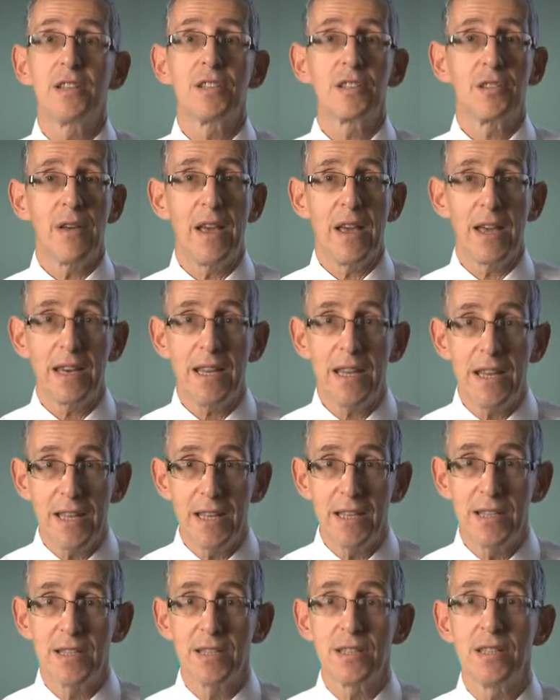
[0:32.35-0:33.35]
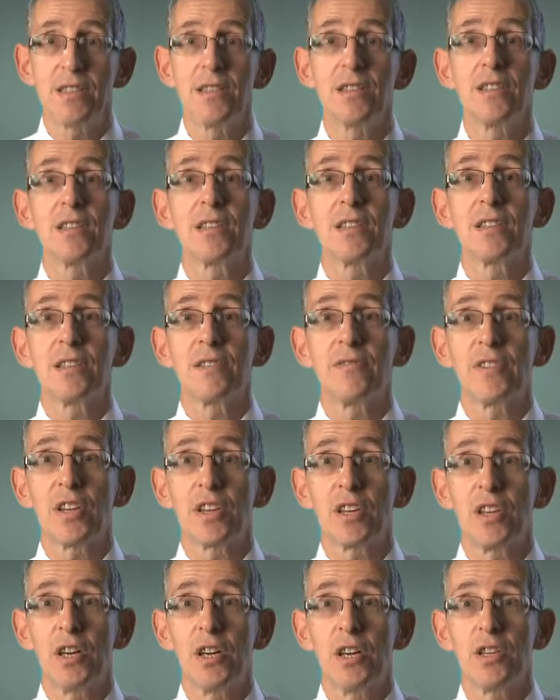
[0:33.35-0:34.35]
So any incidents that have
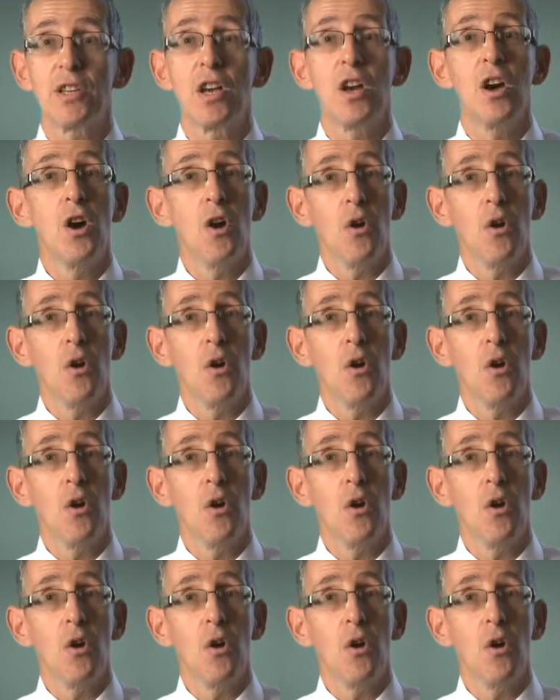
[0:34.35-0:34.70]
occurred